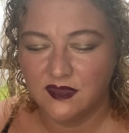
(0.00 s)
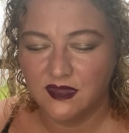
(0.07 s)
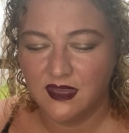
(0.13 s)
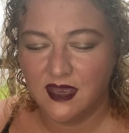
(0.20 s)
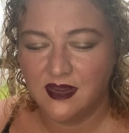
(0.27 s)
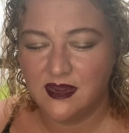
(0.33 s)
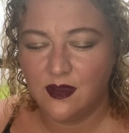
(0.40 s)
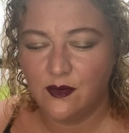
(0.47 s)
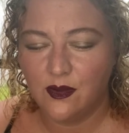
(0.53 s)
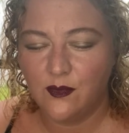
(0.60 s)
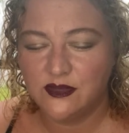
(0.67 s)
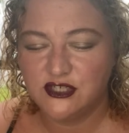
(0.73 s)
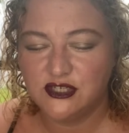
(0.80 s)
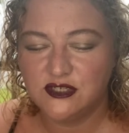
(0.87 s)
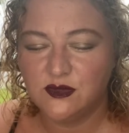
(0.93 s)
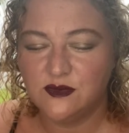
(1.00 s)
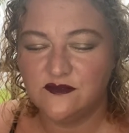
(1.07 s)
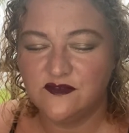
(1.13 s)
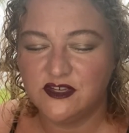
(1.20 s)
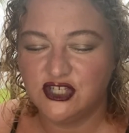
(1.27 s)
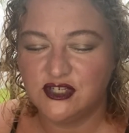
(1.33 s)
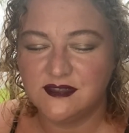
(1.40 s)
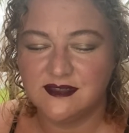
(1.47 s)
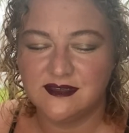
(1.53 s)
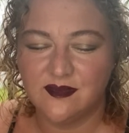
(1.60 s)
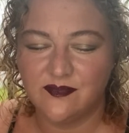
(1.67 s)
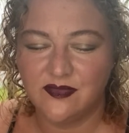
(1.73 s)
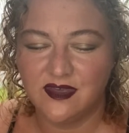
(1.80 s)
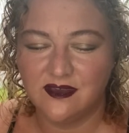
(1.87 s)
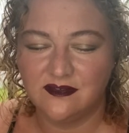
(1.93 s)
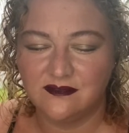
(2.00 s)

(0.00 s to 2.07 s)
And now I want you to envision something.